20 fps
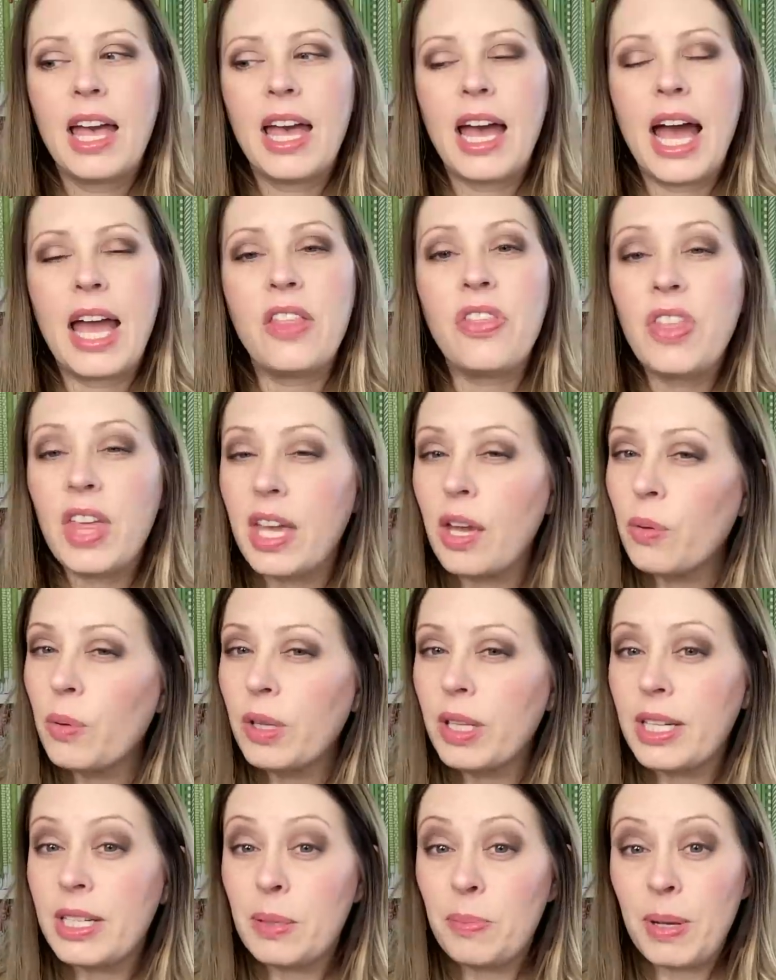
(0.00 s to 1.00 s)
I think it
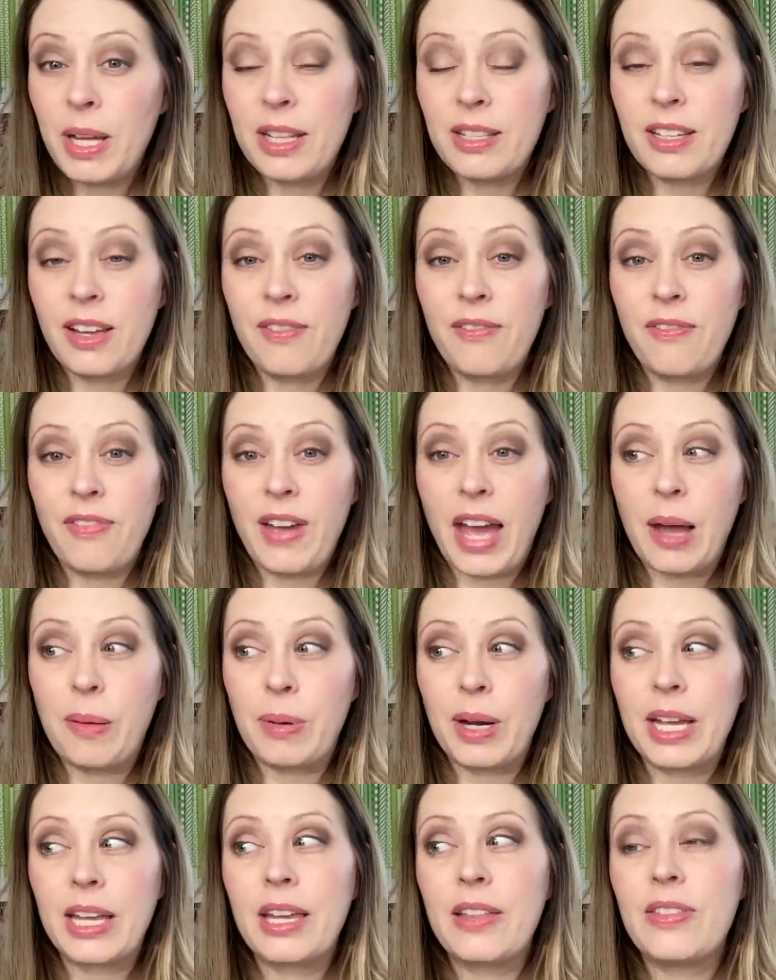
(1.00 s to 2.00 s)
really depends on
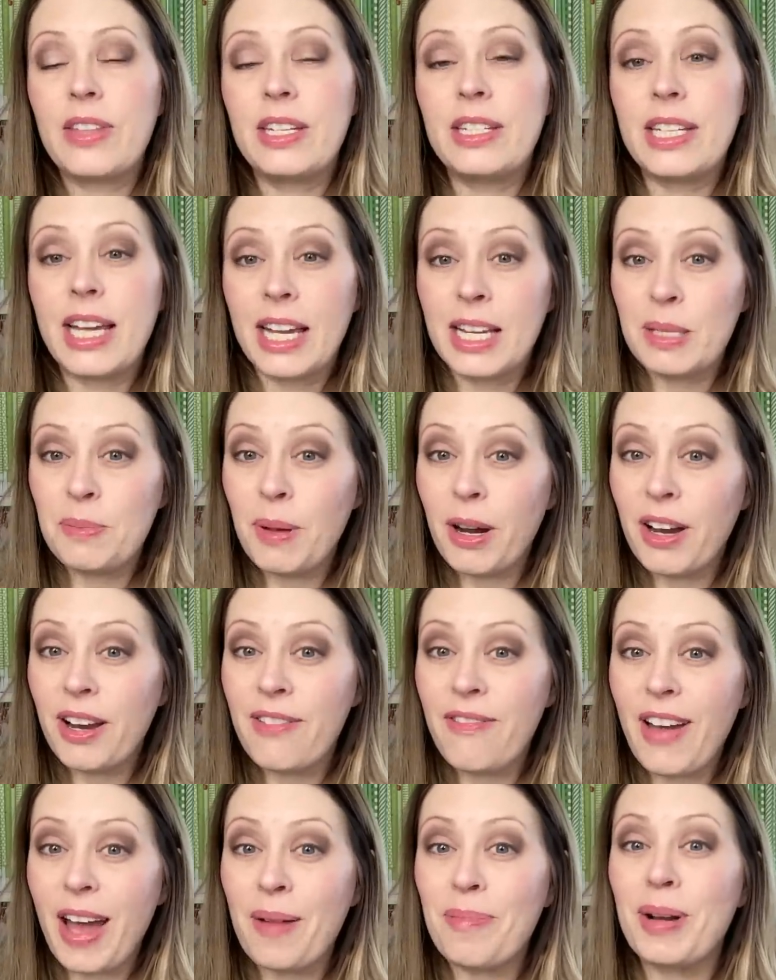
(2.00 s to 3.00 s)
fabric. The Duxbury
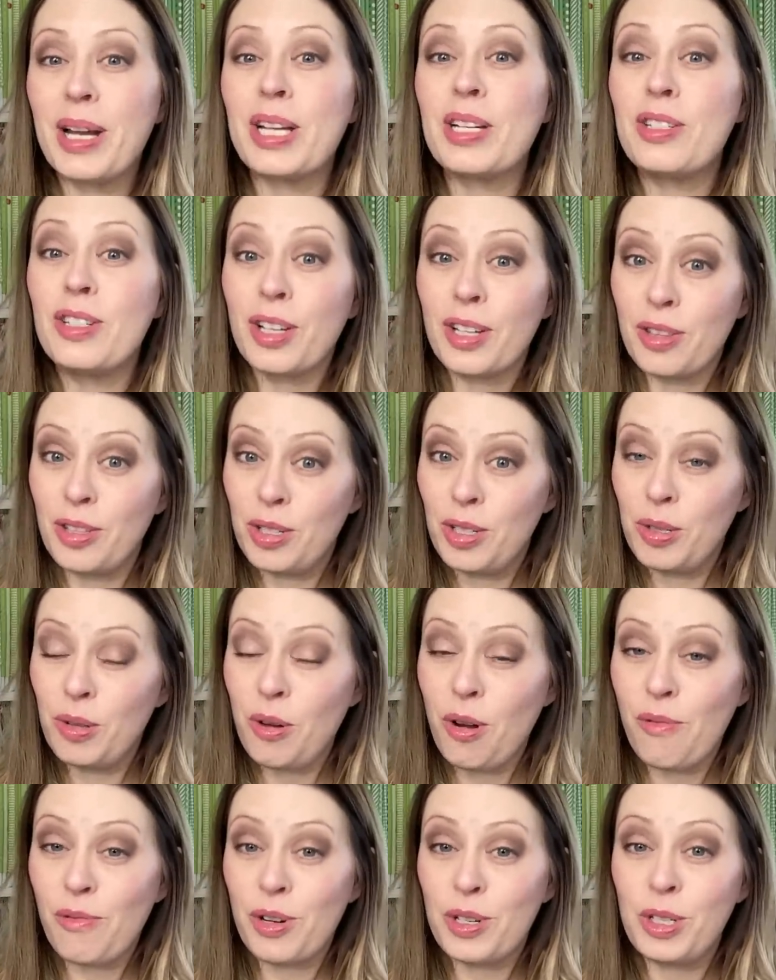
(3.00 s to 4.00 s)
fabric took the 2
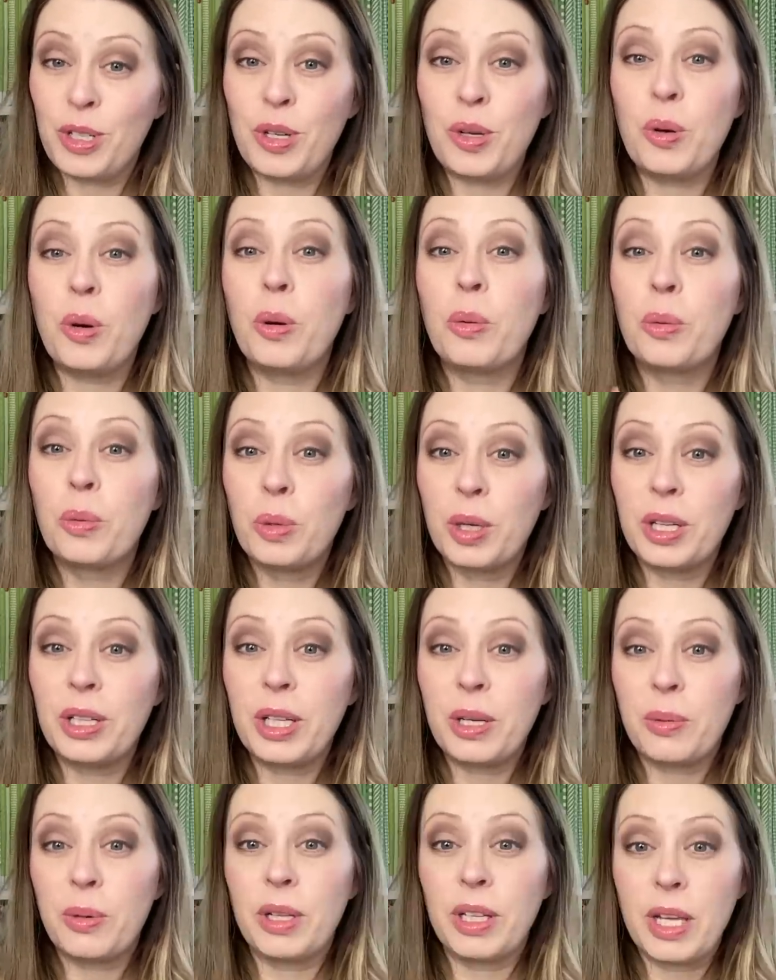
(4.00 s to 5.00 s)
over 2
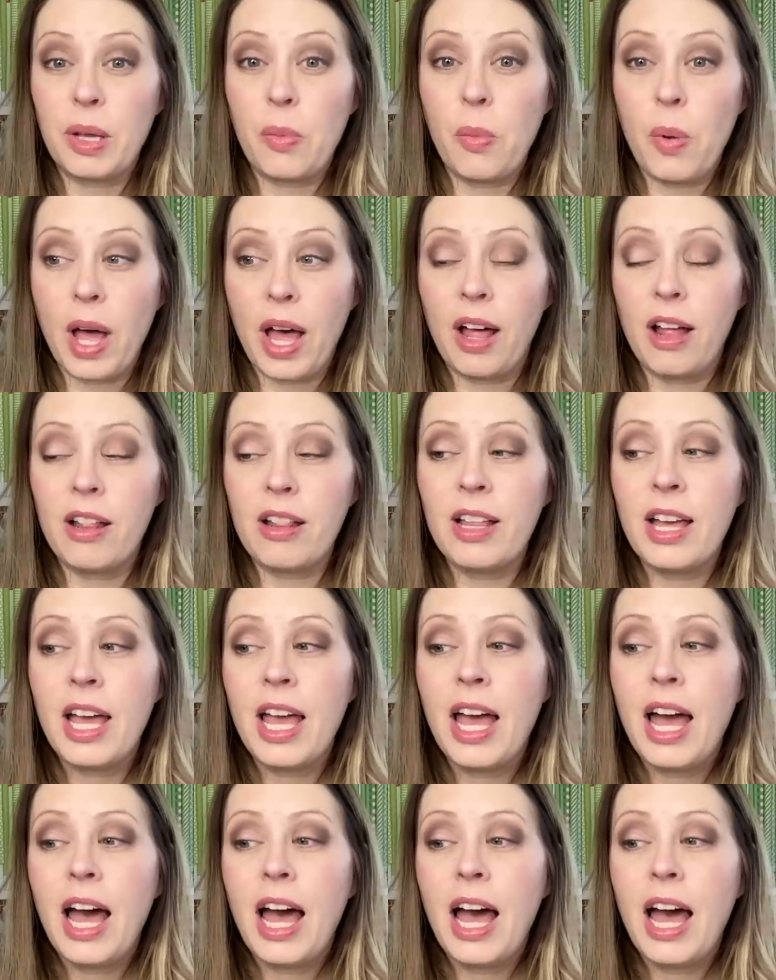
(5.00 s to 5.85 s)
really, really well.